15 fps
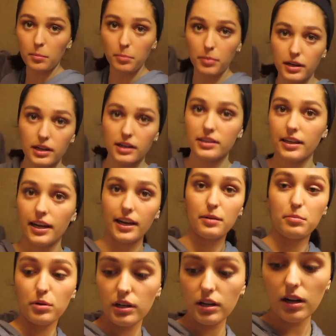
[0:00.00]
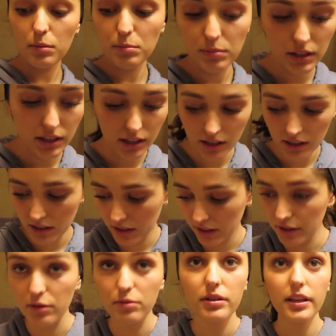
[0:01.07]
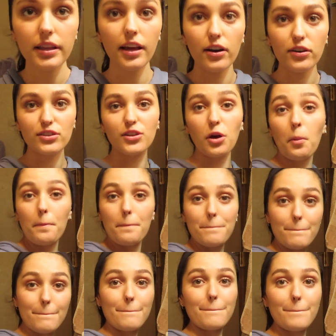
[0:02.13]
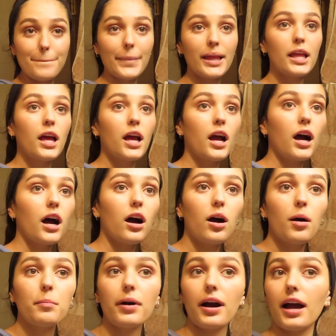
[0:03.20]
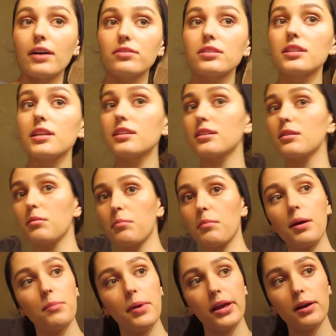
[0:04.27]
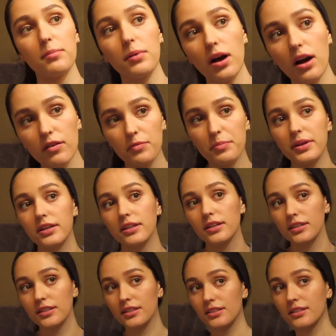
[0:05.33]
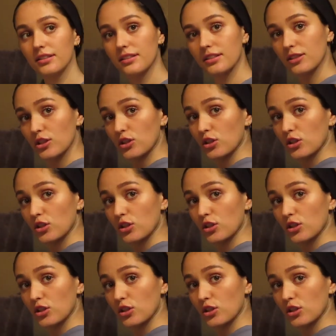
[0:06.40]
but I had to put it up and I don't really care, so. I have to take my makeup off because